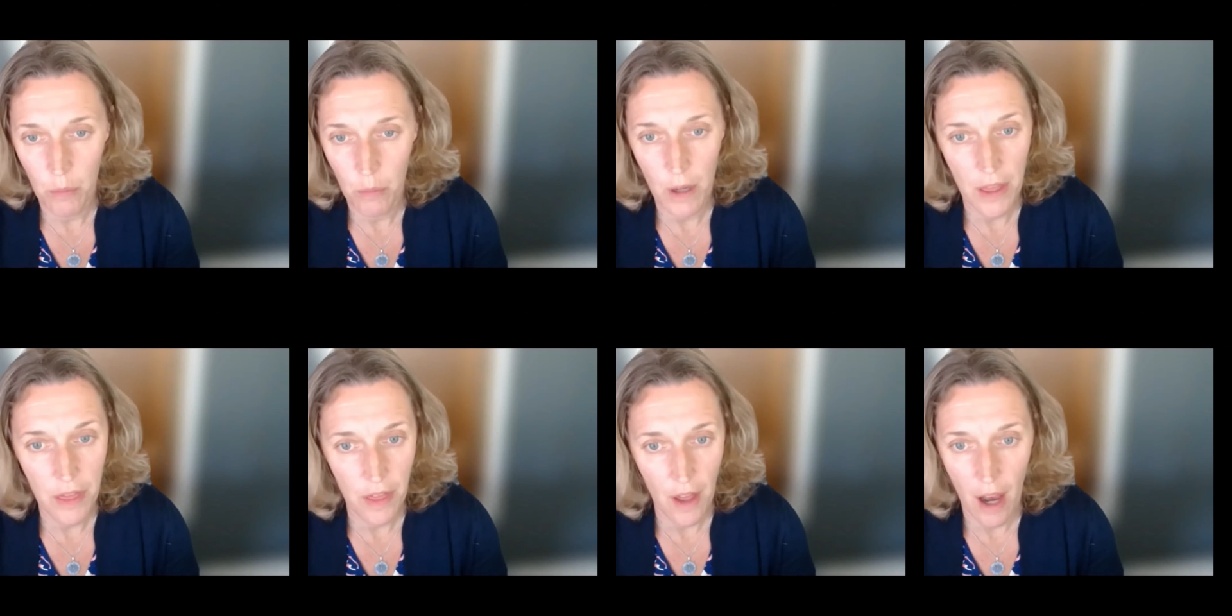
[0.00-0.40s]

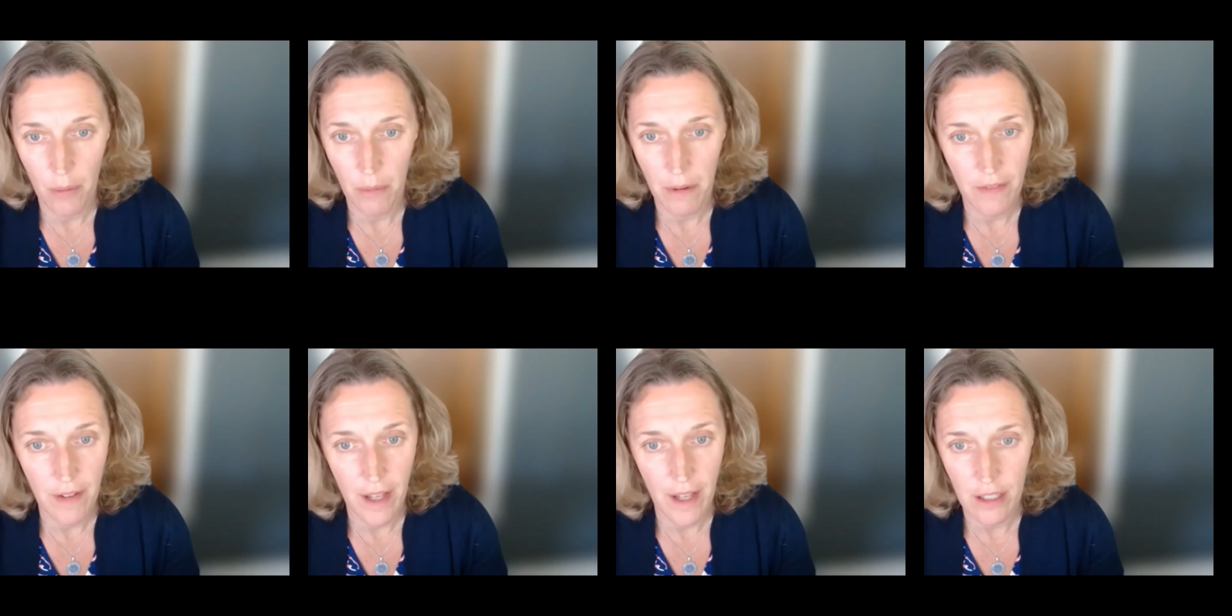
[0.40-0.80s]
thought
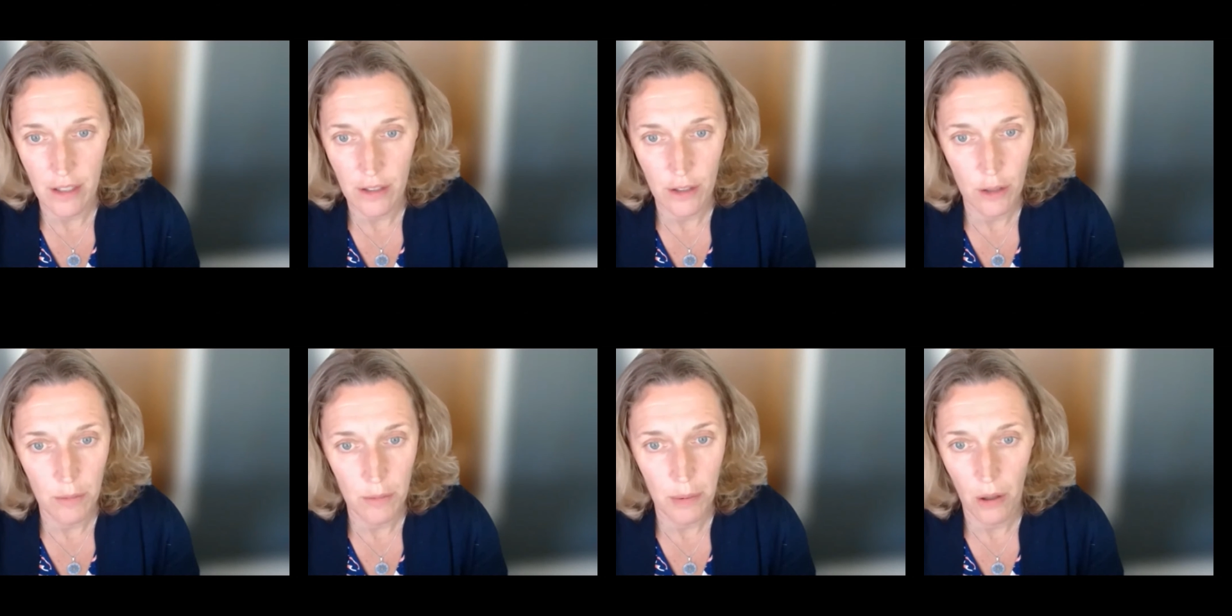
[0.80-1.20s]
we found a
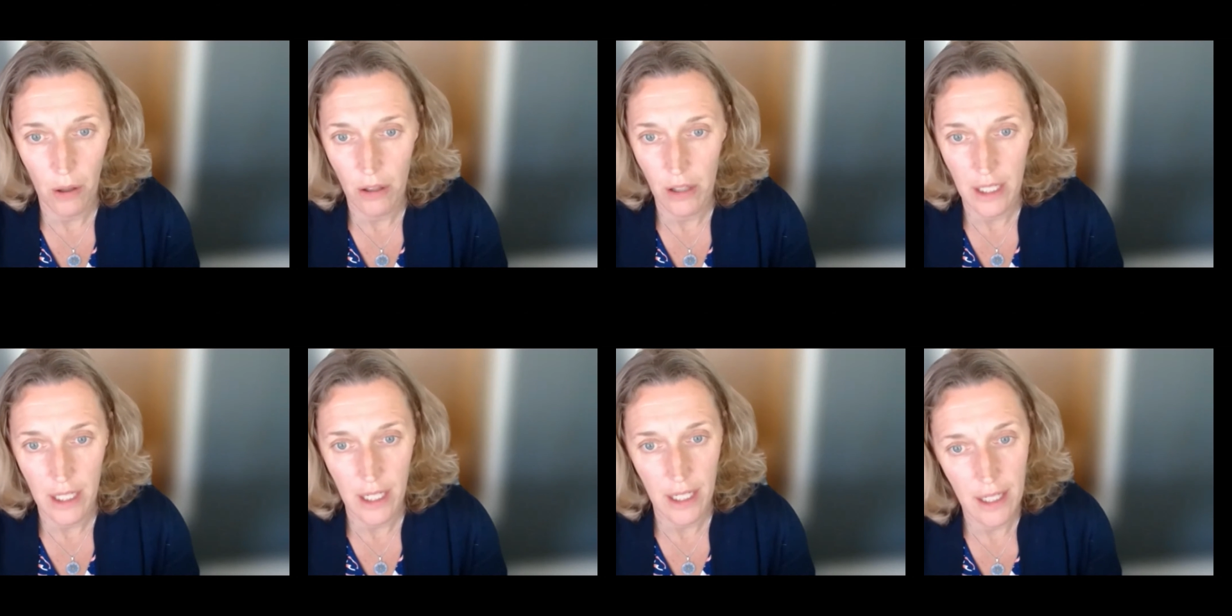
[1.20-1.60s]

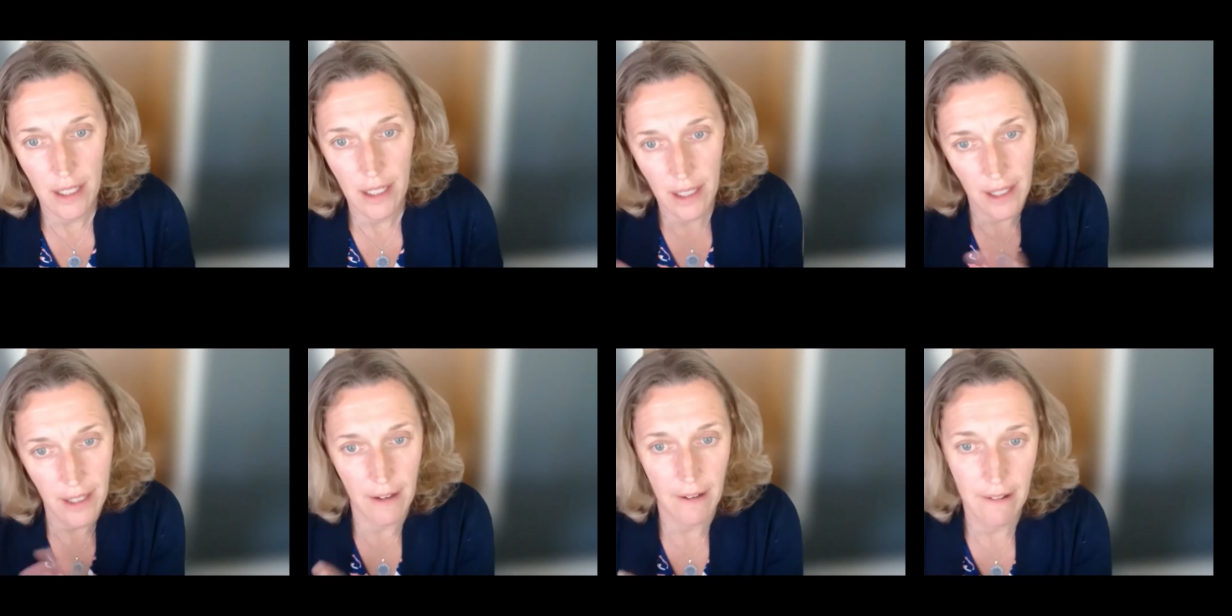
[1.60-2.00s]
loophole in and
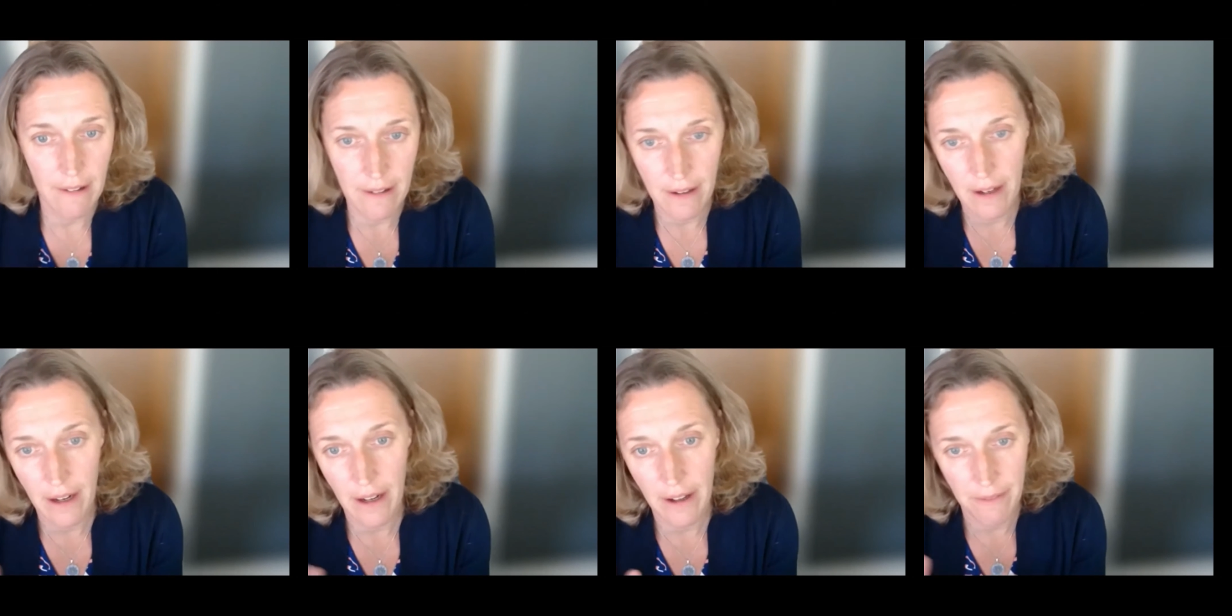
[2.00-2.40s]

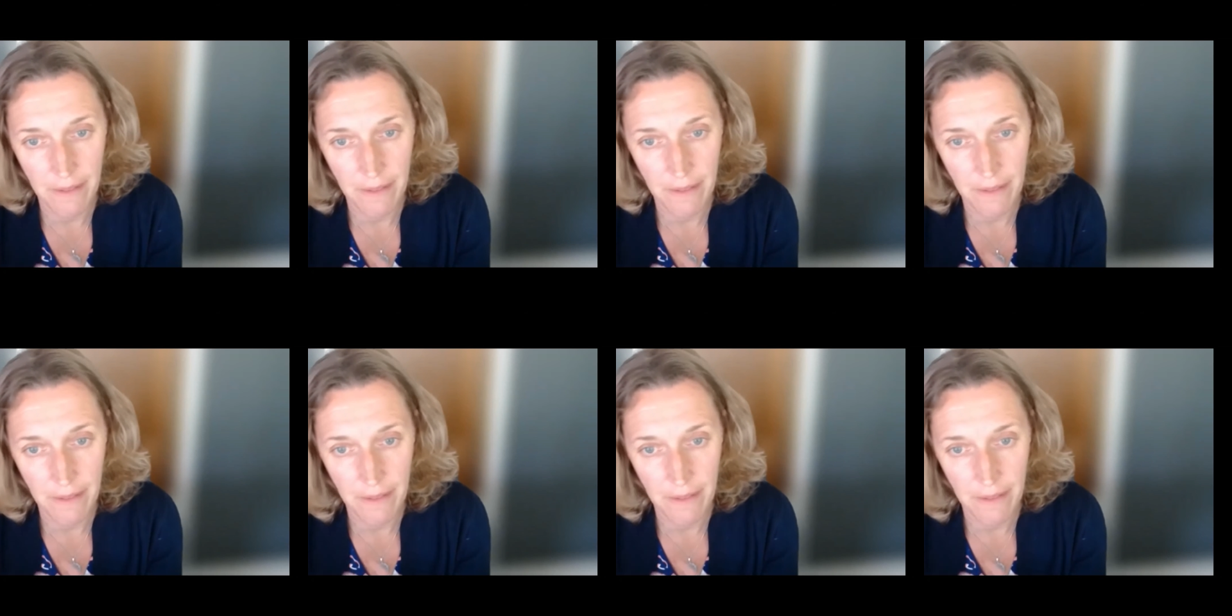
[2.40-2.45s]
needed